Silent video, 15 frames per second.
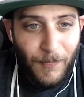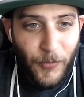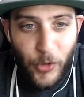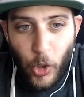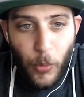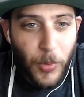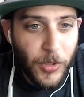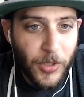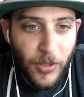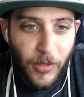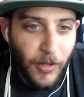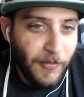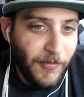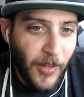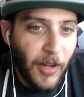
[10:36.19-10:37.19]
Dober's
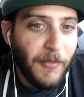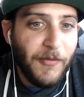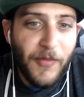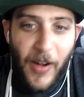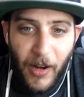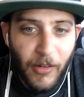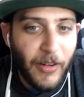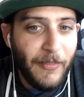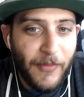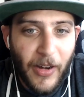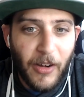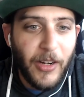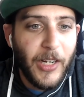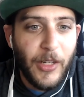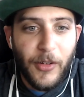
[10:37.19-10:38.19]
a very,
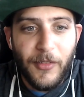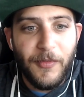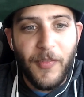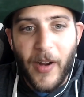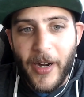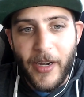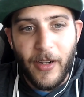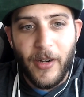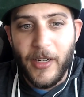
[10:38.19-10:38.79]
very good fighter.